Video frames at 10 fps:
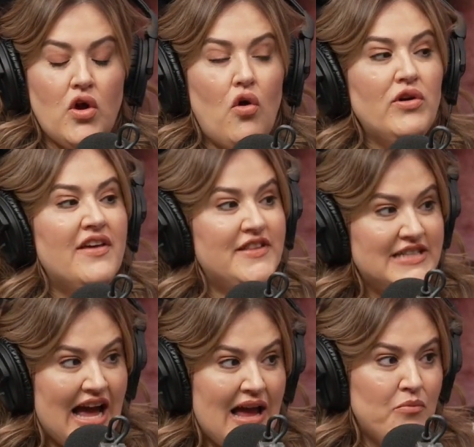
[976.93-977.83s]
only at the
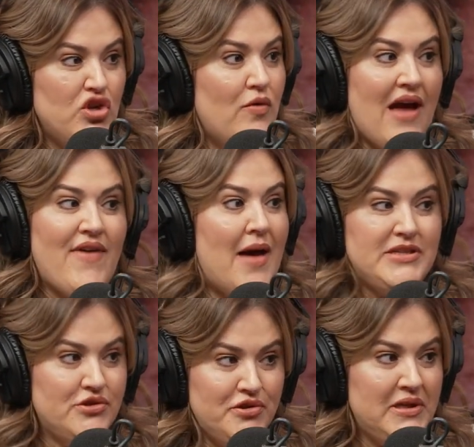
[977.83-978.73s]
time when you have
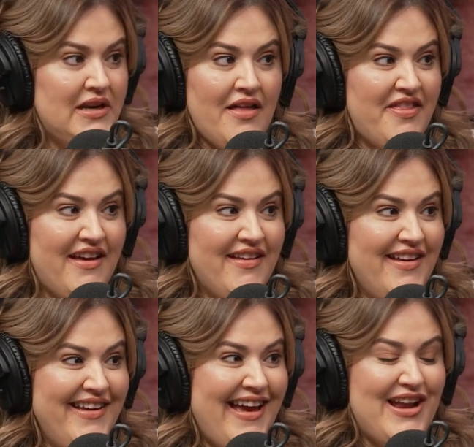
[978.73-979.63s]
absolutely nothing
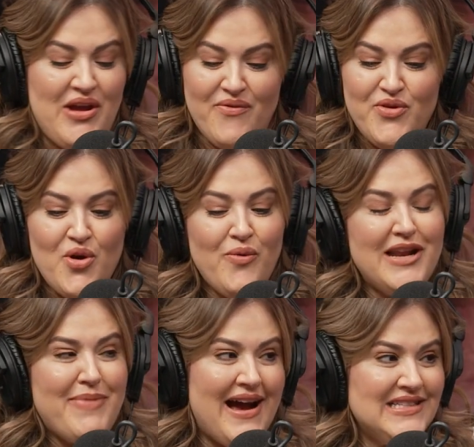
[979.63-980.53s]
and you have no way
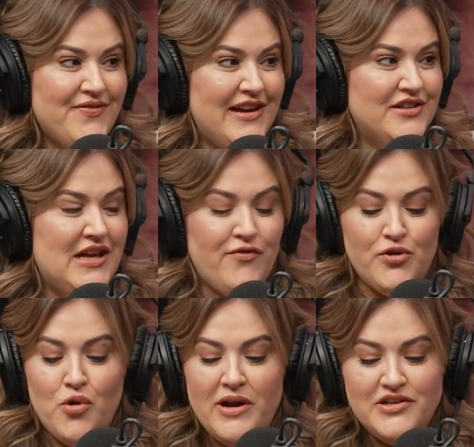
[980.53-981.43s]
to pacify yourself or
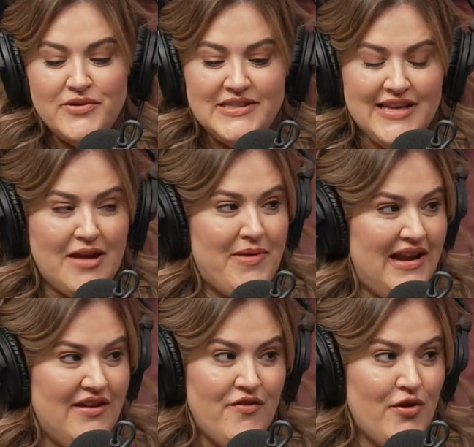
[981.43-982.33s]
no way to escape
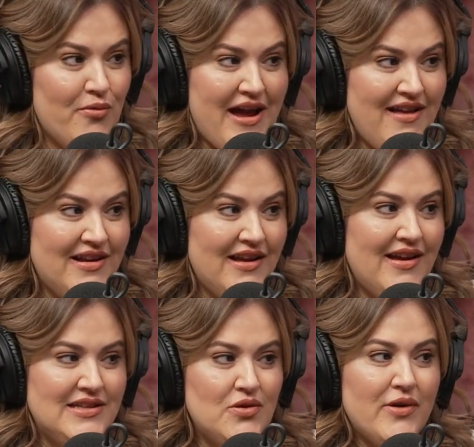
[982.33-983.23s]
any of your reality
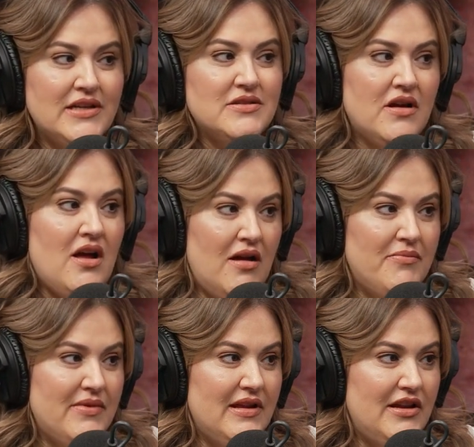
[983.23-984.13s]
is going to
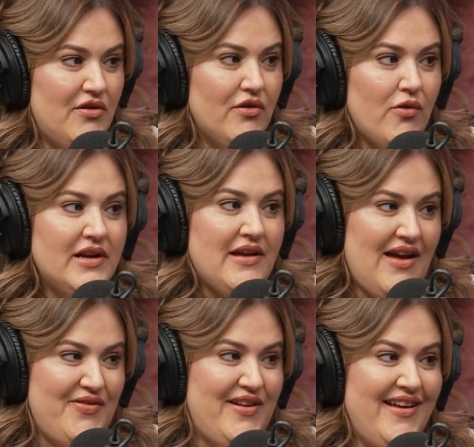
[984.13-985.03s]
come. And you're going to
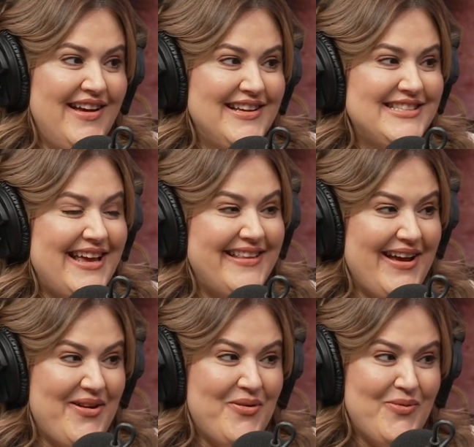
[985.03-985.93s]
have to say
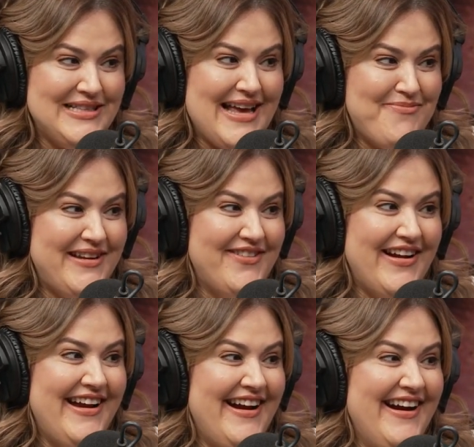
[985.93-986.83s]
like, what's happening
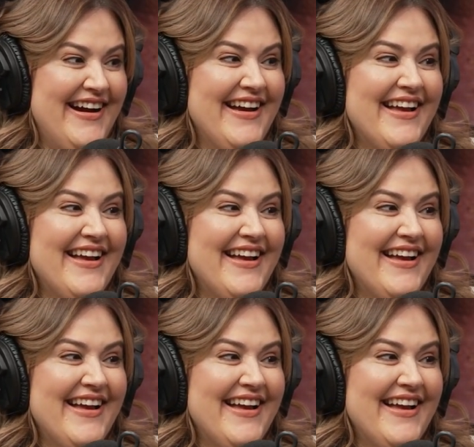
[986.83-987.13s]
right here? And